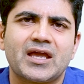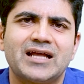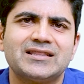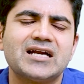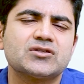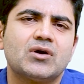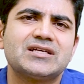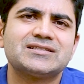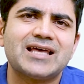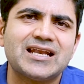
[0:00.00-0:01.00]
And that's called
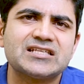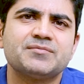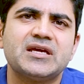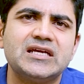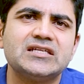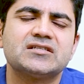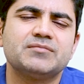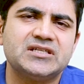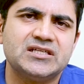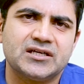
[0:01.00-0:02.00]
as thalassemia
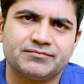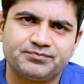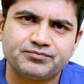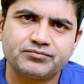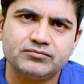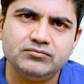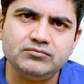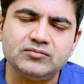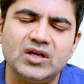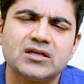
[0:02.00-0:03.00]
intermedia.
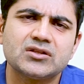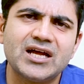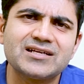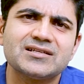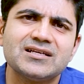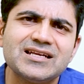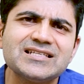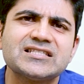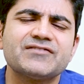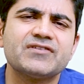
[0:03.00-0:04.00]
That is a
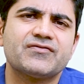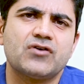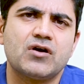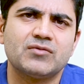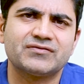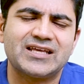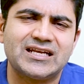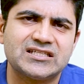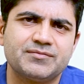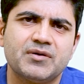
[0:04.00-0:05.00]
less severe form of
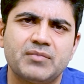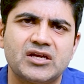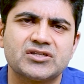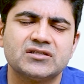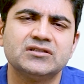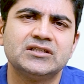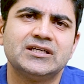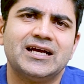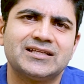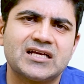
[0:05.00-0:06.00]
thalassemia major,
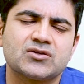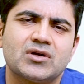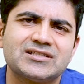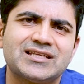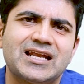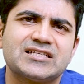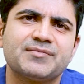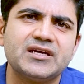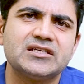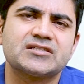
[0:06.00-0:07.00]
and that's called as
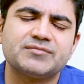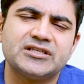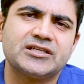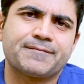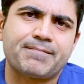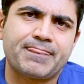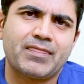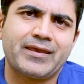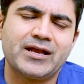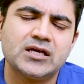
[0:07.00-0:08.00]
thalassemia intermedia.
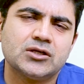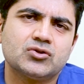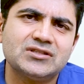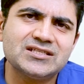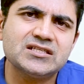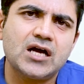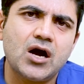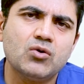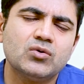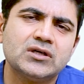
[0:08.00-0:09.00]
So this is
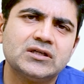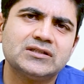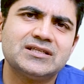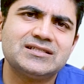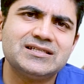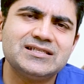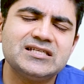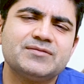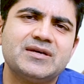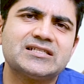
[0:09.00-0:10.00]
how this
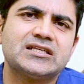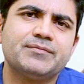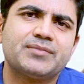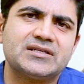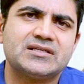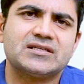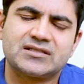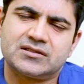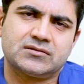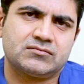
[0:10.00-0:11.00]
disease basically
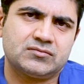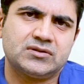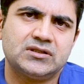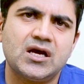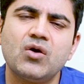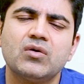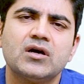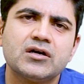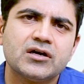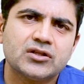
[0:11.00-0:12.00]
presents.
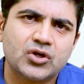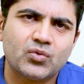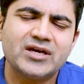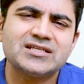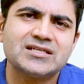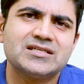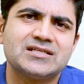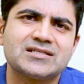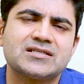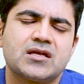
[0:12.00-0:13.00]
Now the question
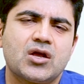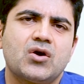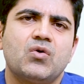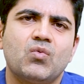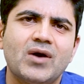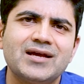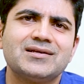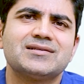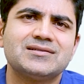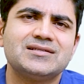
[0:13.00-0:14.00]
is, why
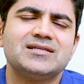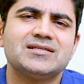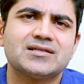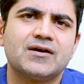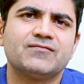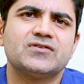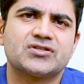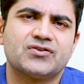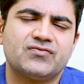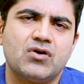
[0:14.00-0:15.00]
does the disease come
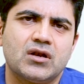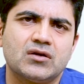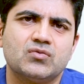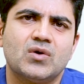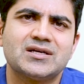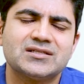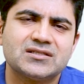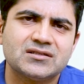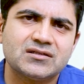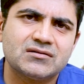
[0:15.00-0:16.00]
first of all? What is
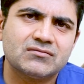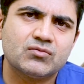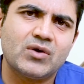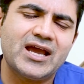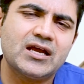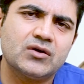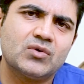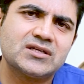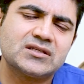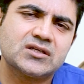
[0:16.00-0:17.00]
the
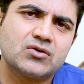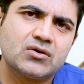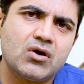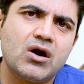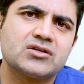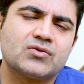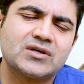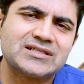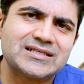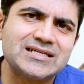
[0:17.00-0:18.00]
cause or
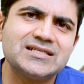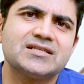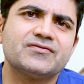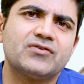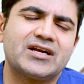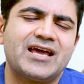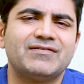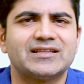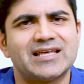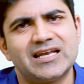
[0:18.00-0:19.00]
what is the reason for
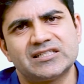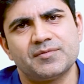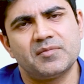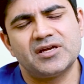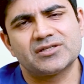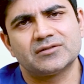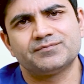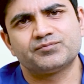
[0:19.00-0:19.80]
having thalassemia major?